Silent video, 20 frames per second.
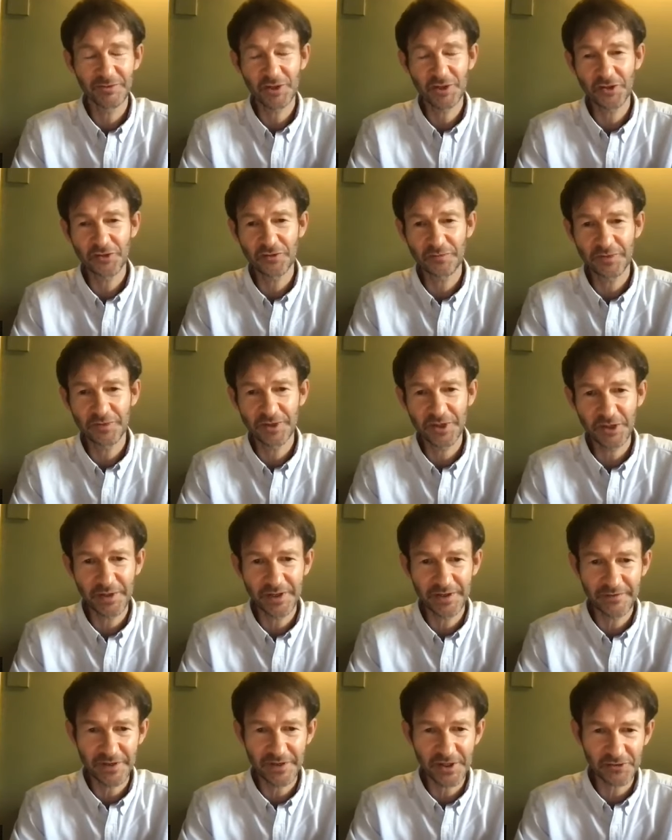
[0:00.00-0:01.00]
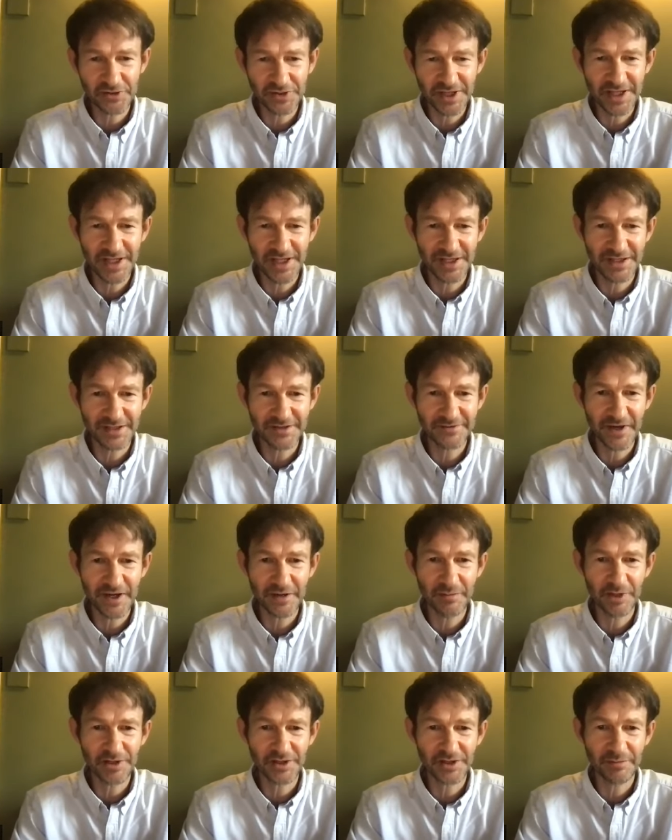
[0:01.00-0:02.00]
two individuals seen as very
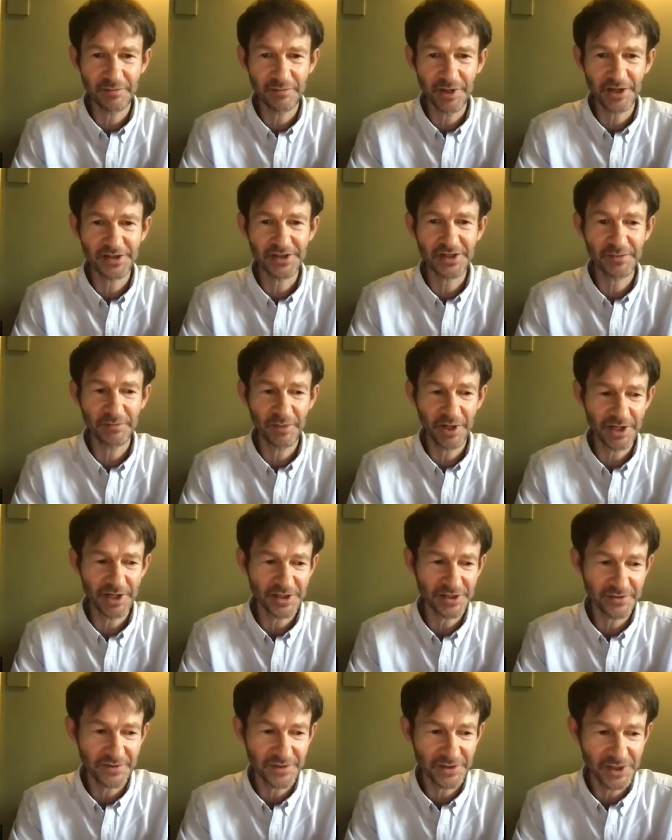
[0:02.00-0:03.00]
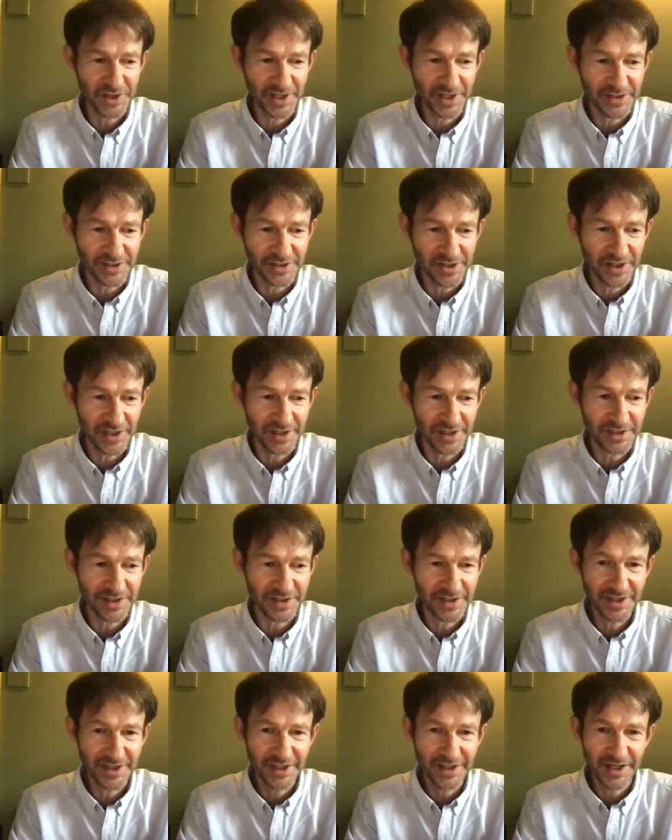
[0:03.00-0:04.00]
much the masterminds of the genocide
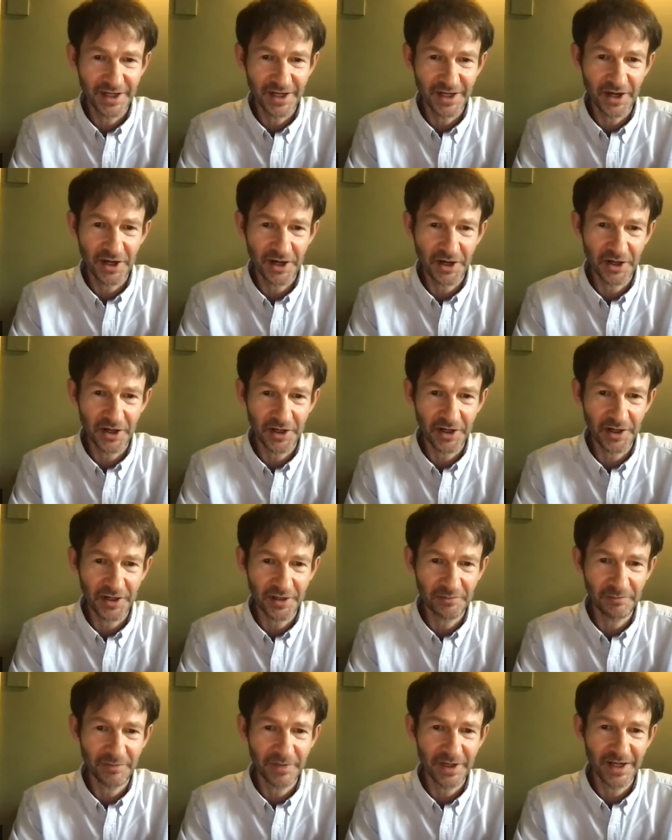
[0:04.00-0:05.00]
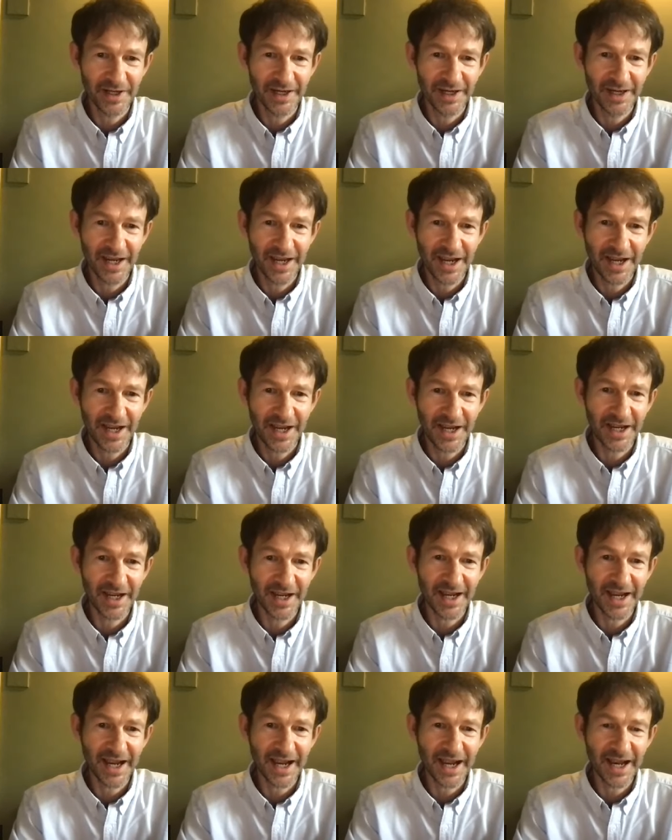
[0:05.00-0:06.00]
through